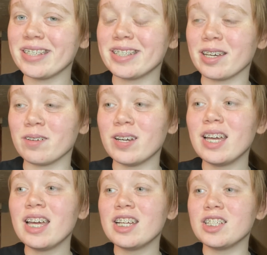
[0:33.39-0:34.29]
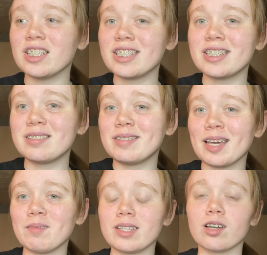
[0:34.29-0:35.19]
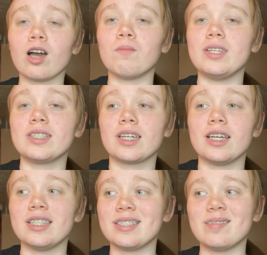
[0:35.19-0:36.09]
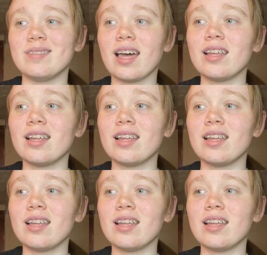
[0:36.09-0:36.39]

So just tell me in the comments because